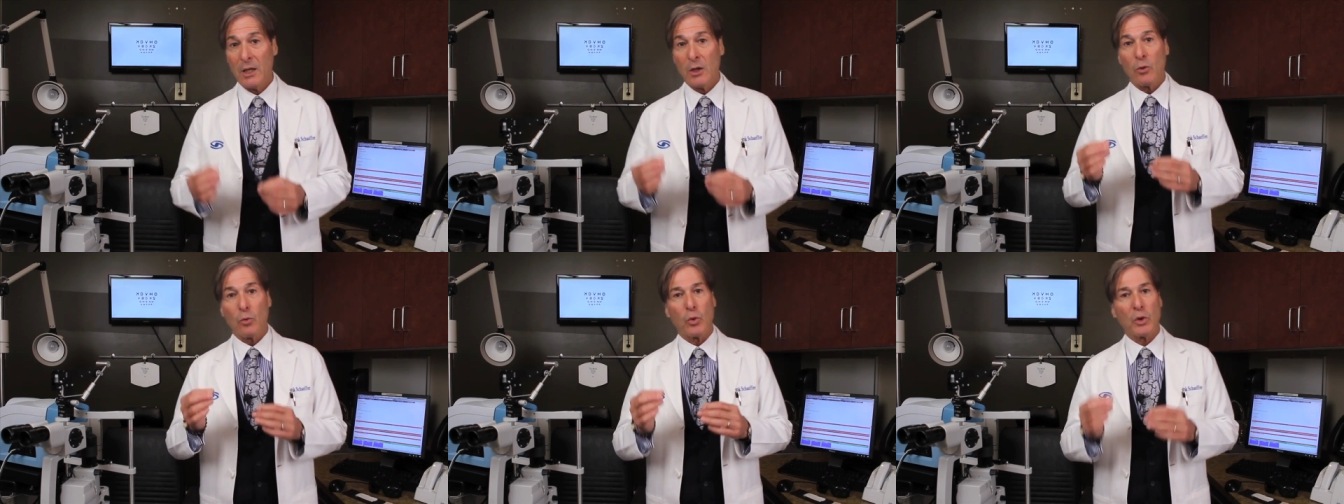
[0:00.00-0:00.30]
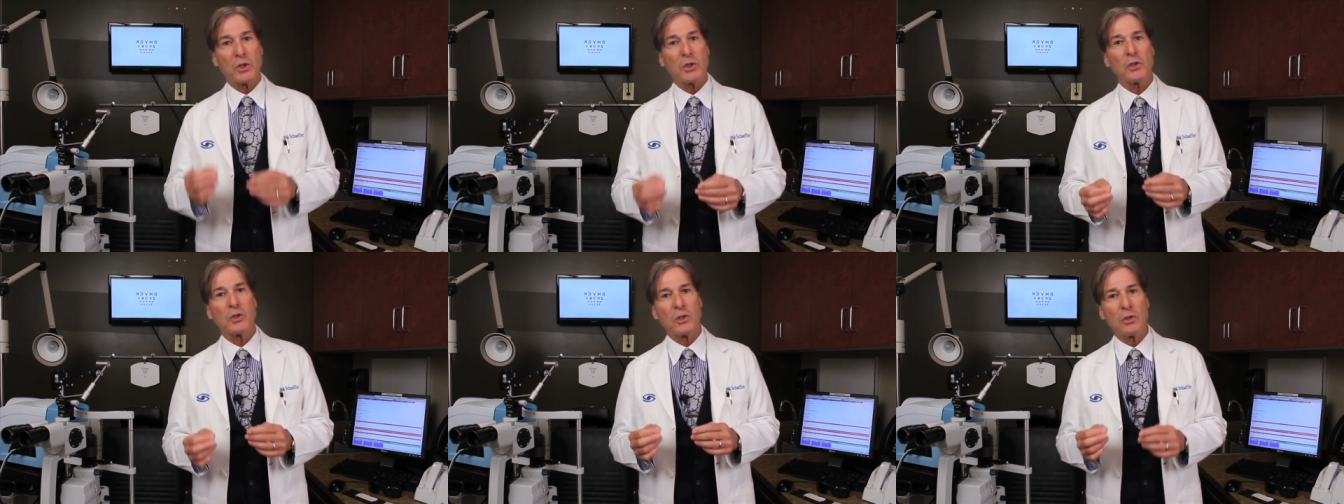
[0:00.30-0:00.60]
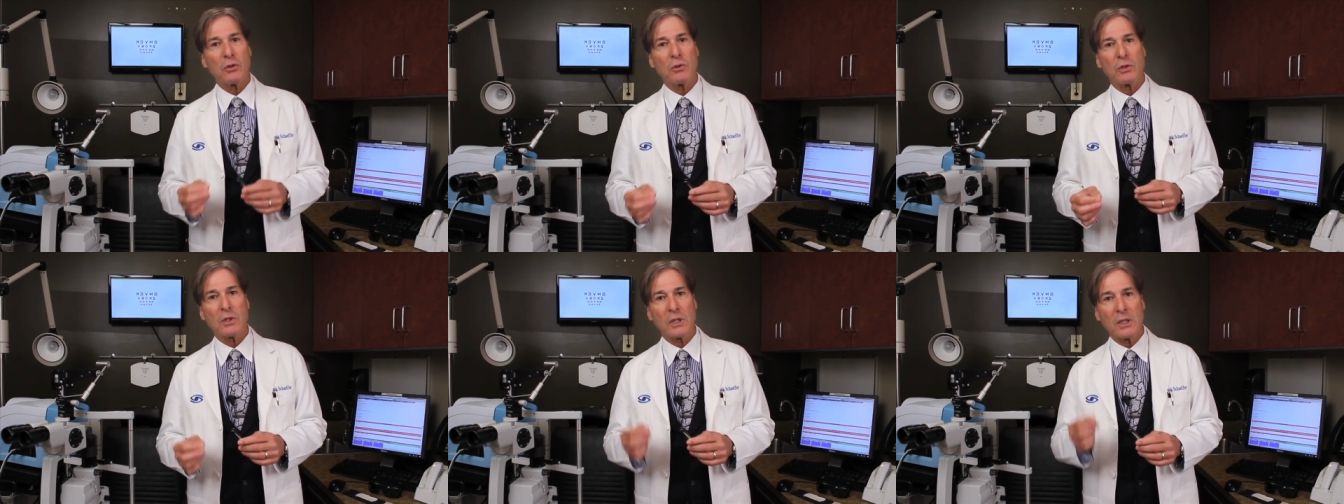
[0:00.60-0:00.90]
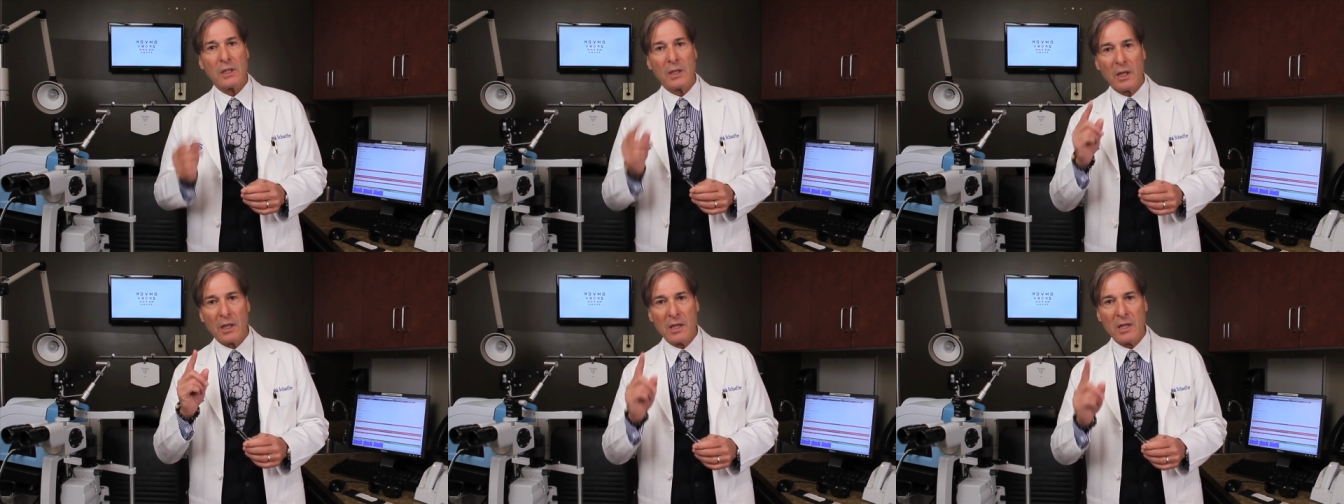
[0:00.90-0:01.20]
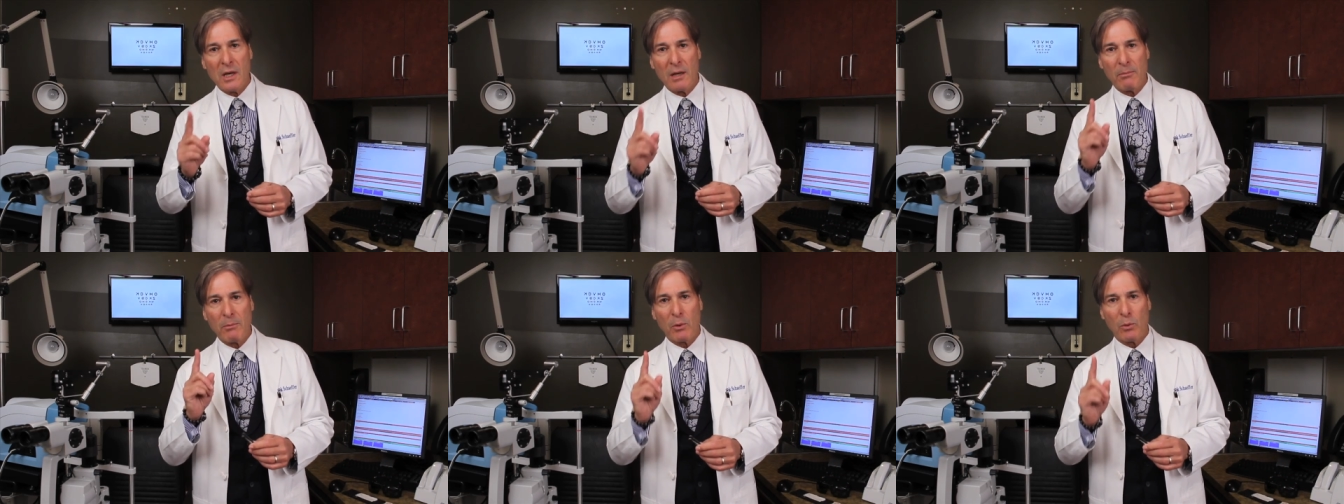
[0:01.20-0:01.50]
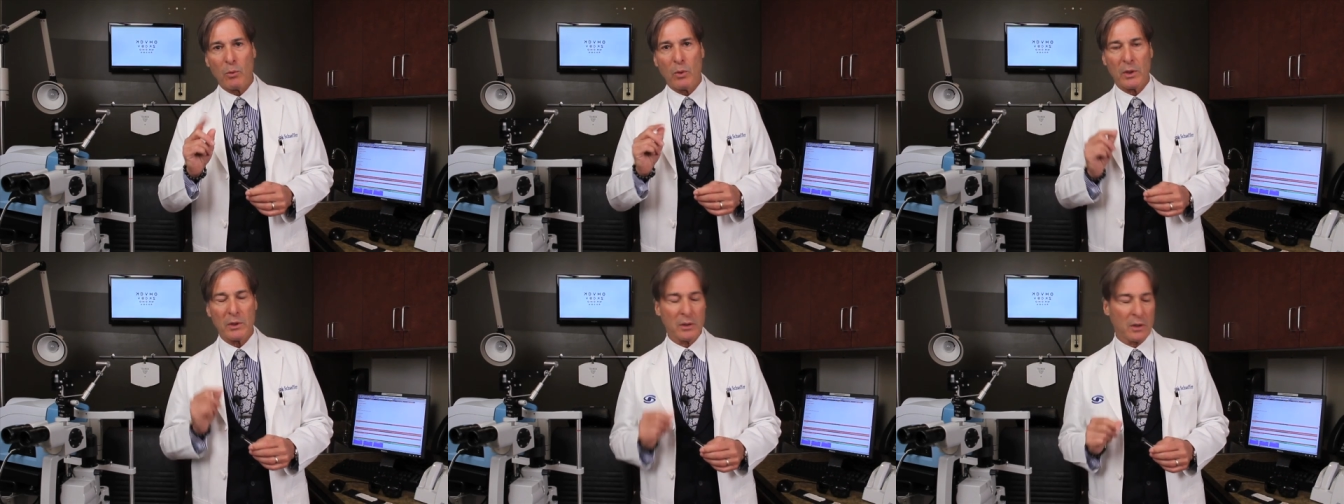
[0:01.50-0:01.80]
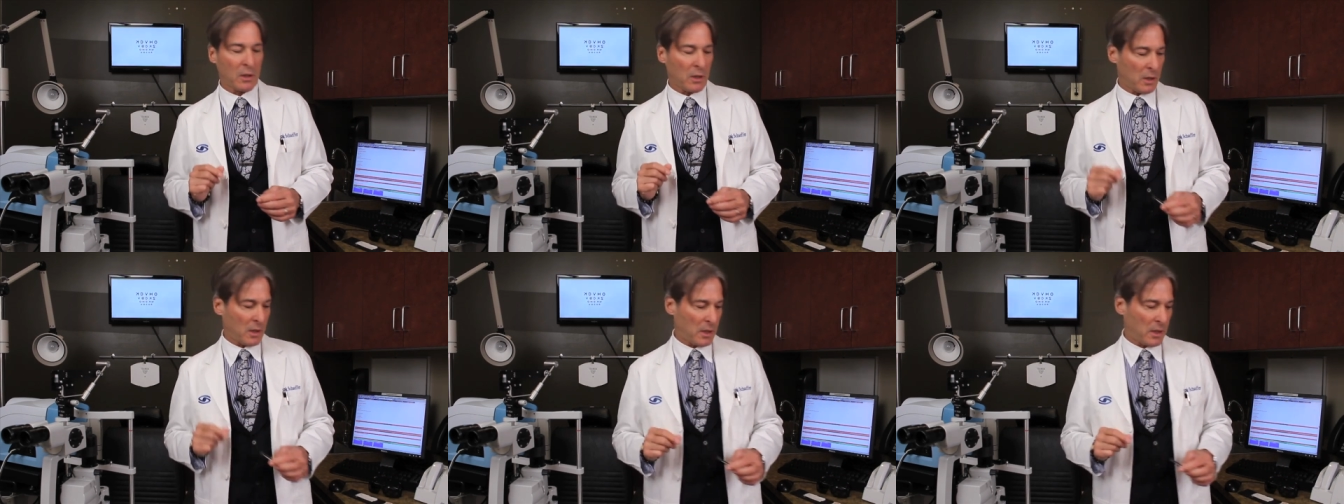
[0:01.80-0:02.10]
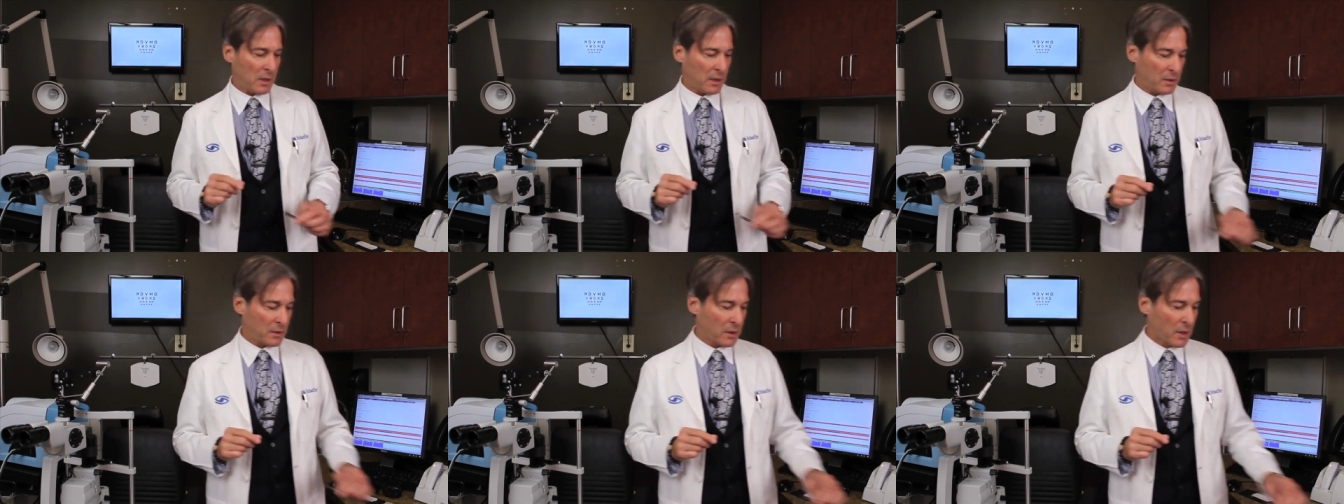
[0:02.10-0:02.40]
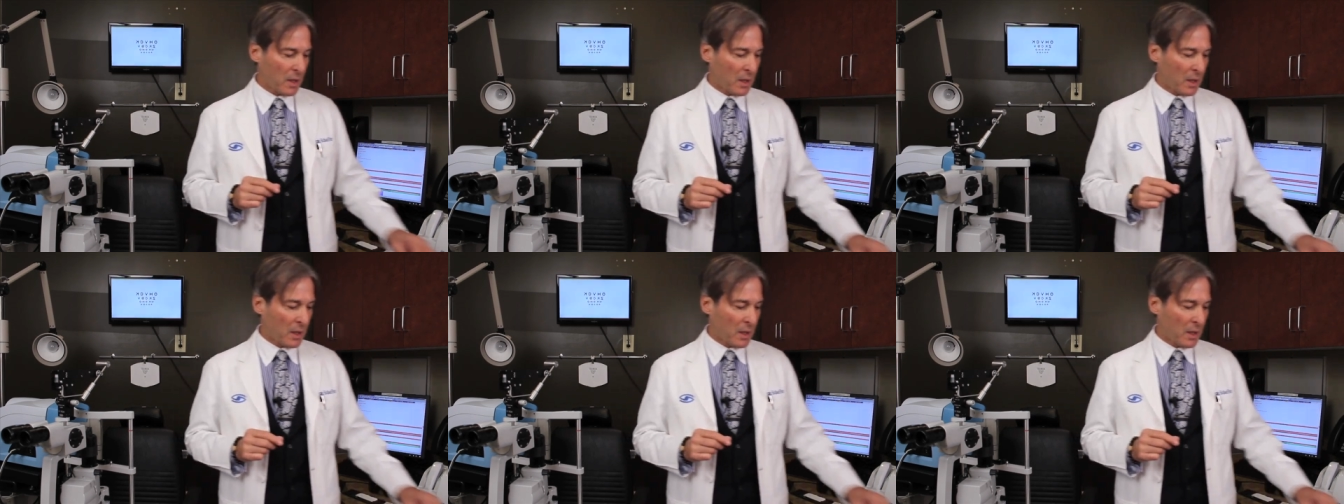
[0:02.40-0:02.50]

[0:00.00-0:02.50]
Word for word: which is usually the number one cause